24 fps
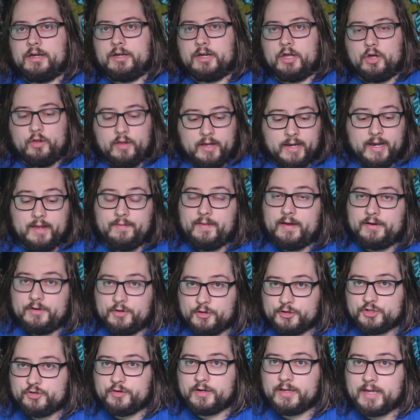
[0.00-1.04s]
you know, again, that
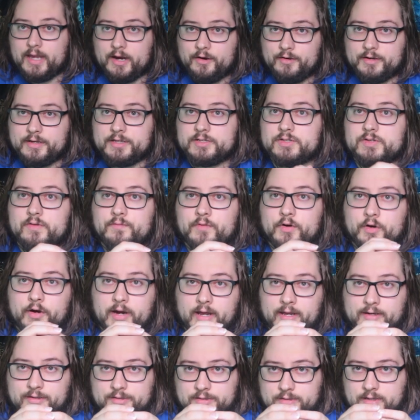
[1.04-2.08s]
nurturing caringness of her,
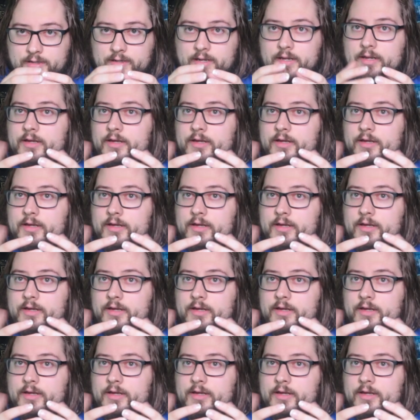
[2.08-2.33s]
and